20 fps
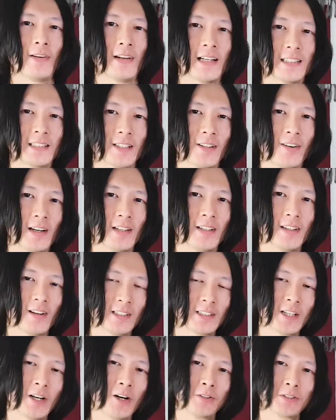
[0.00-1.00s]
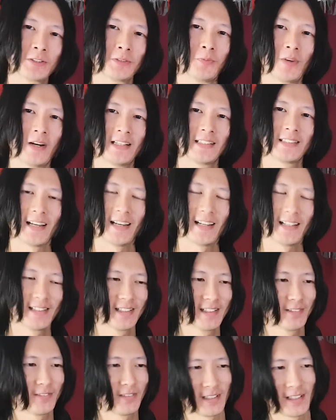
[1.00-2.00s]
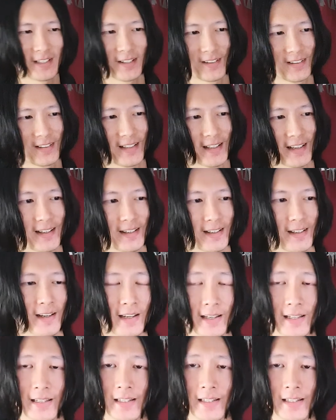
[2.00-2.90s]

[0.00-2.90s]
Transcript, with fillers: I think that's quite a nice wholesome way to end the video there.